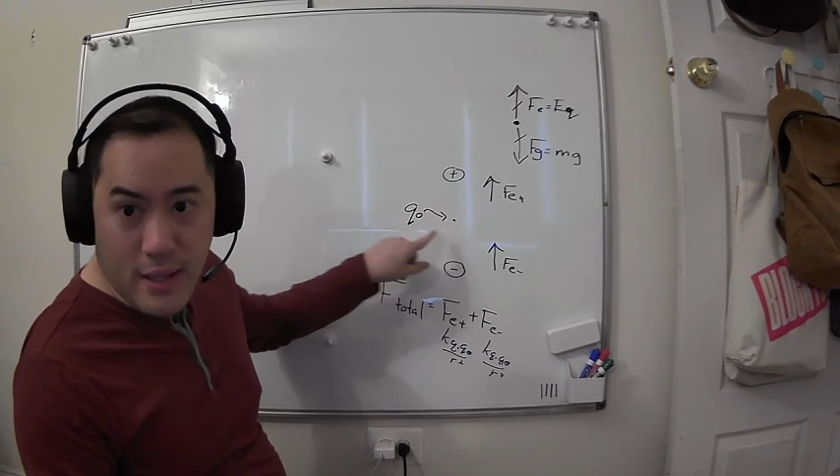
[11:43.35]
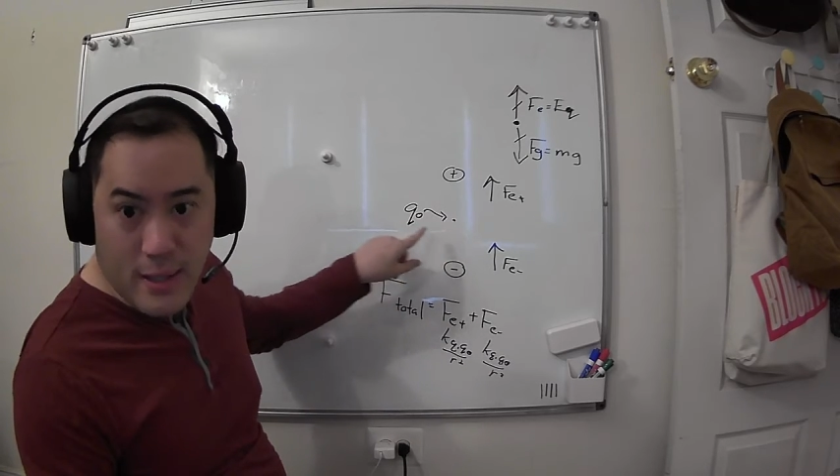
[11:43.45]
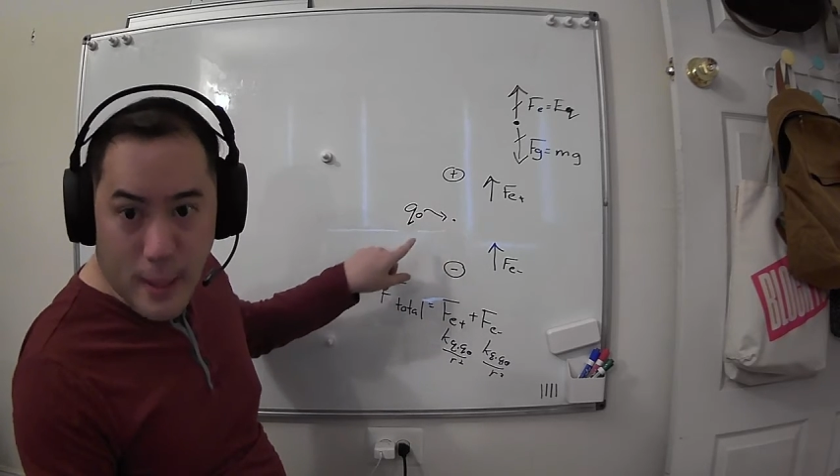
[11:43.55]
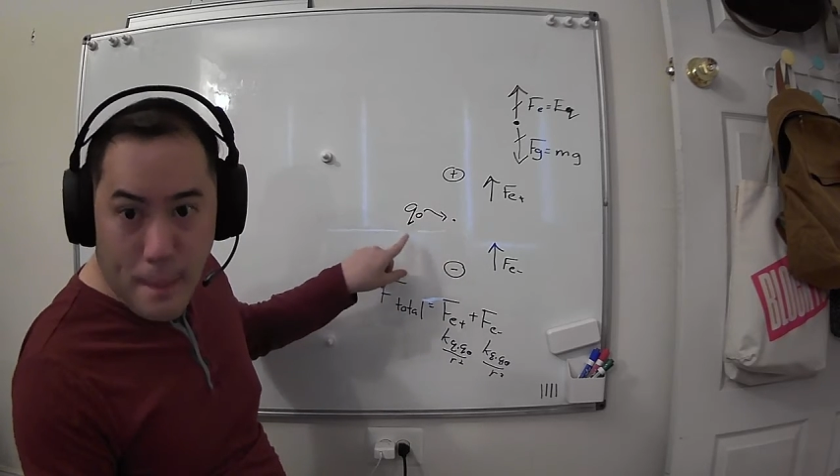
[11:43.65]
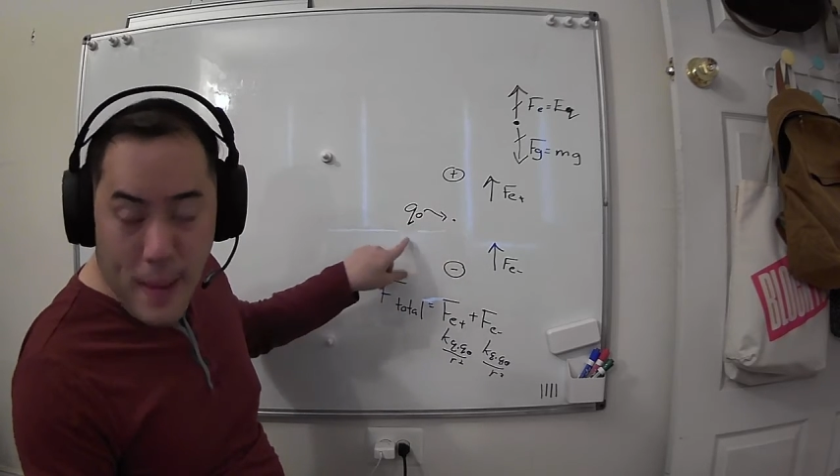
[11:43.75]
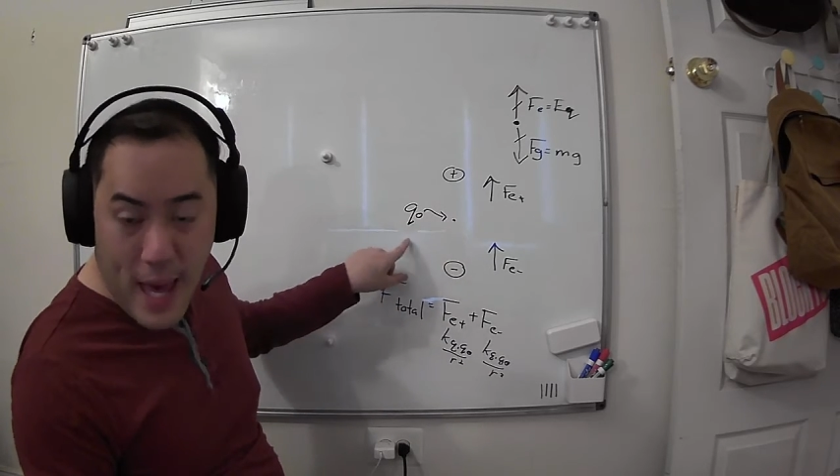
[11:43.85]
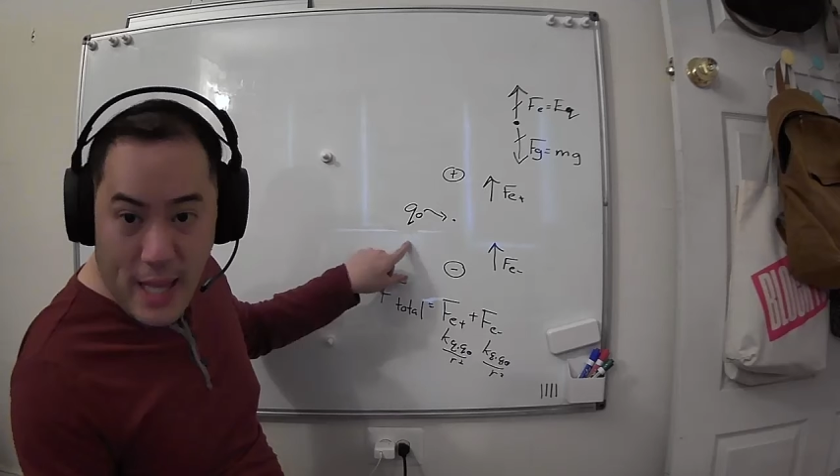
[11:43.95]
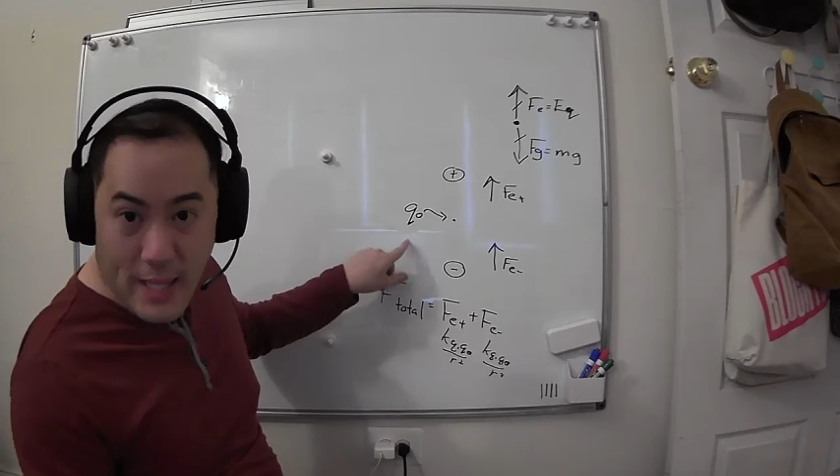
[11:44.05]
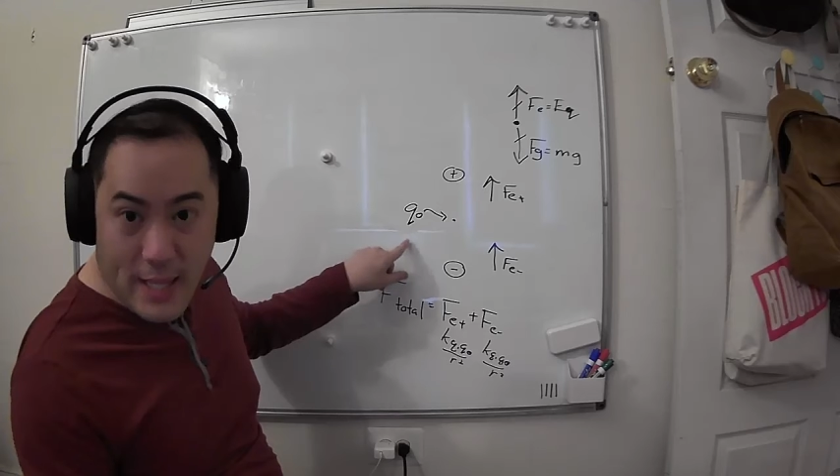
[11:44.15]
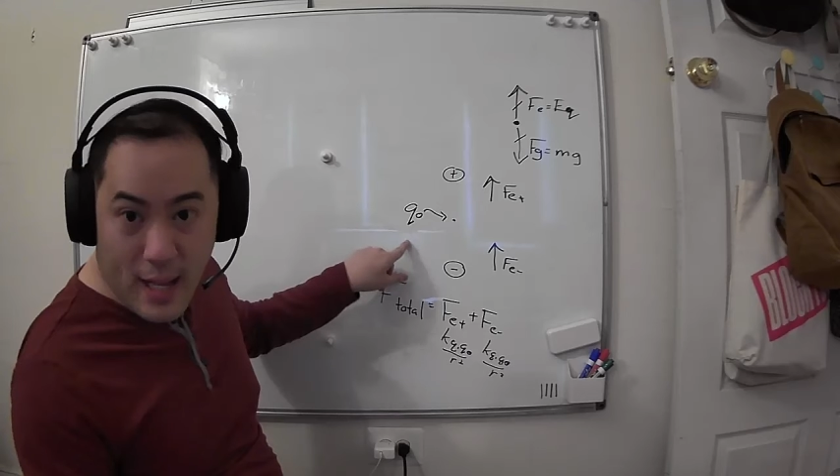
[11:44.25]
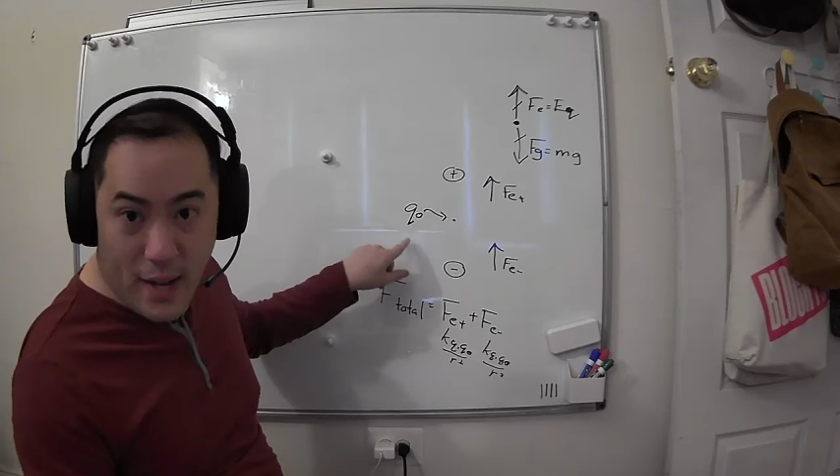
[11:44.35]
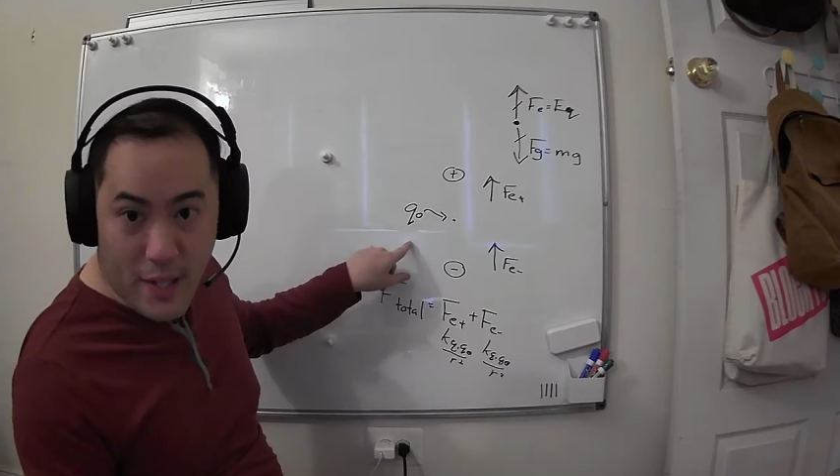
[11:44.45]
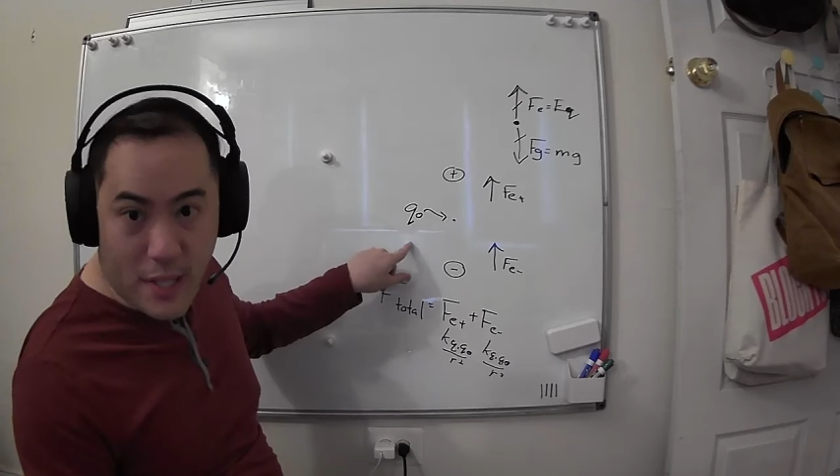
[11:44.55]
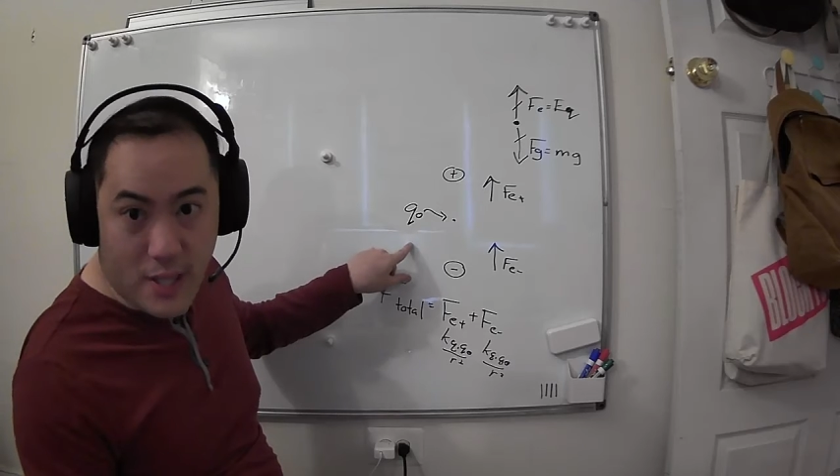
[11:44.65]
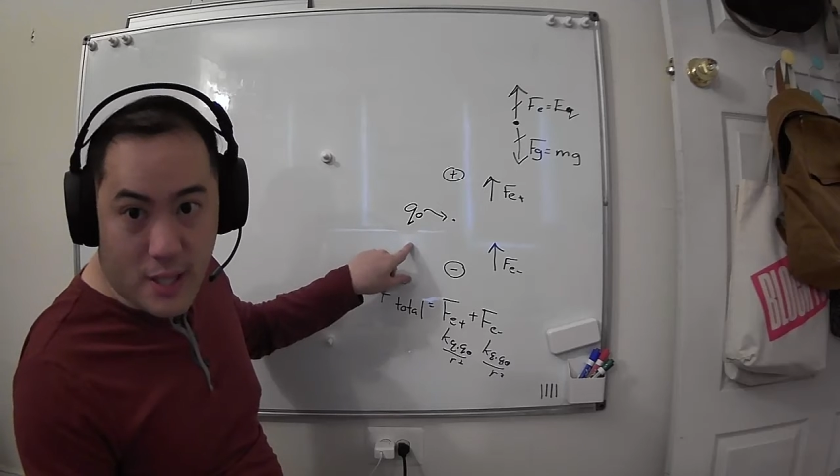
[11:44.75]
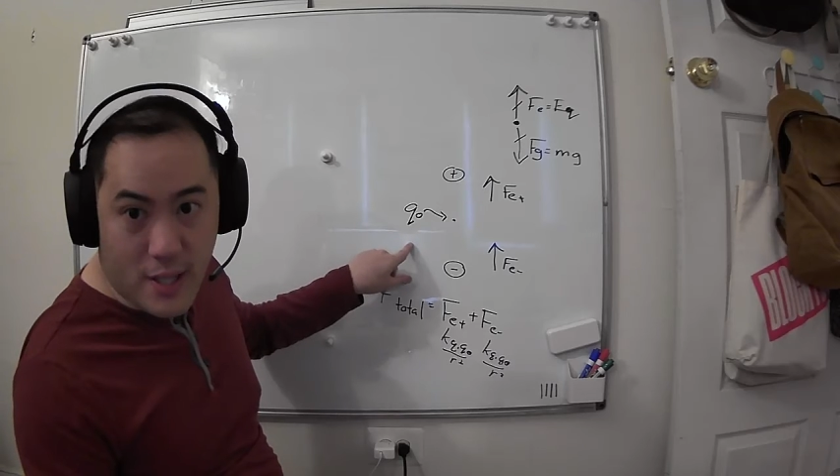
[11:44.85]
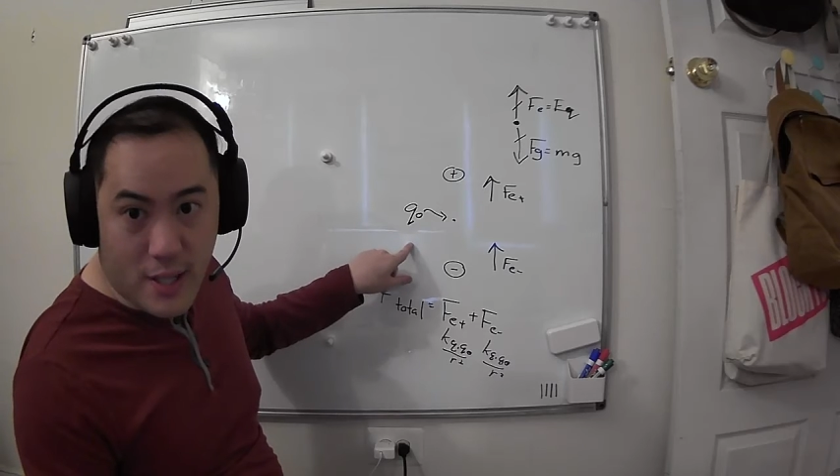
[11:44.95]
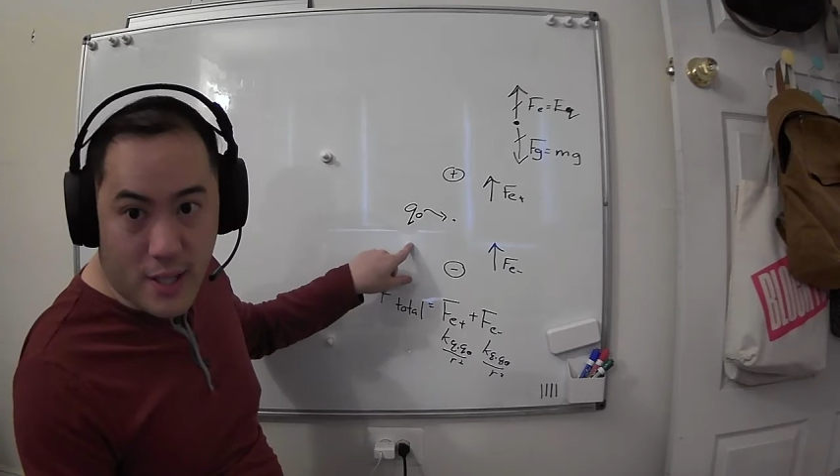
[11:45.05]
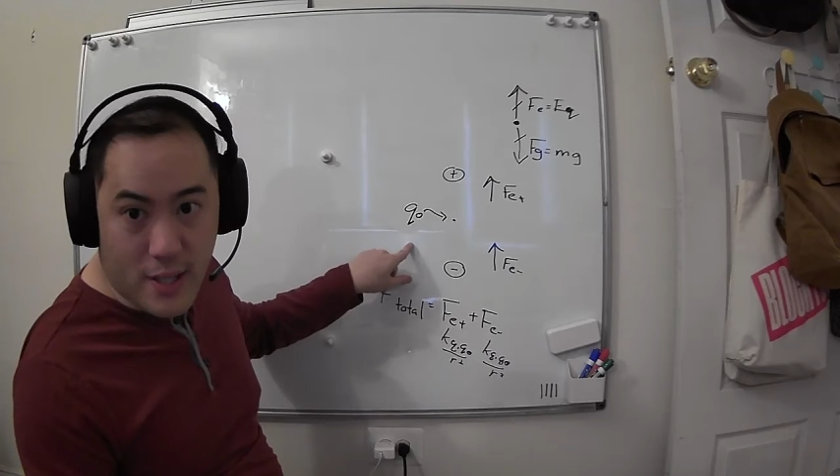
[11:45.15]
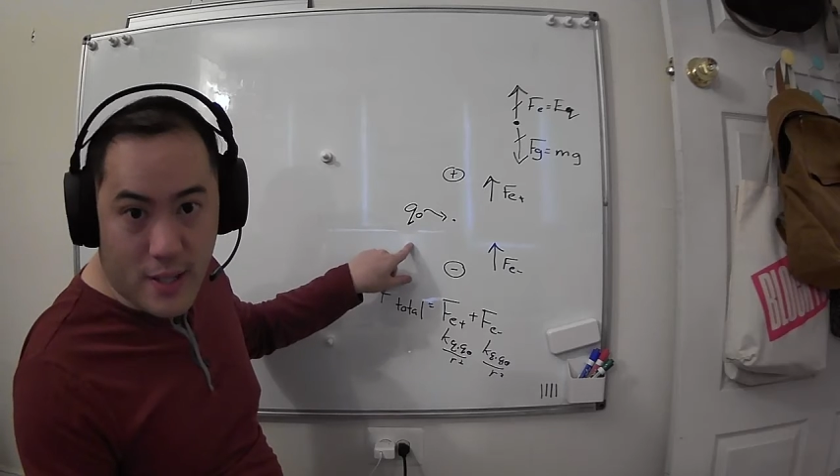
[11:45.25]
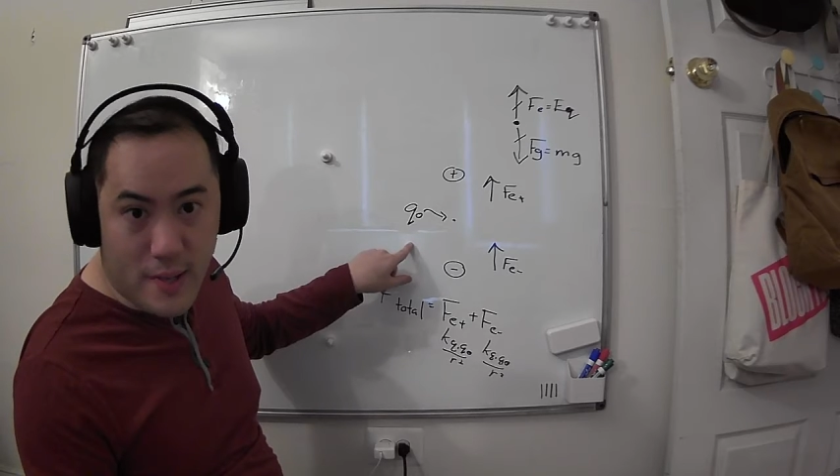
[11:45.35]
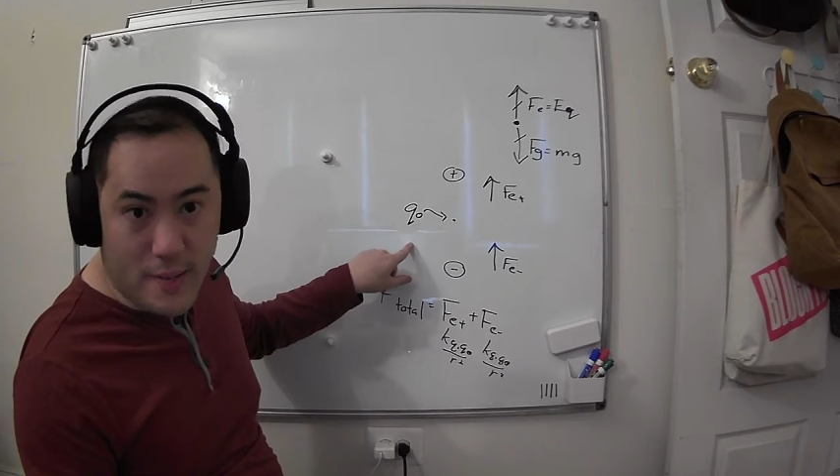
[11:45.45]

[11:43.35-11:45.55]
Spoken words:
depends on this charge.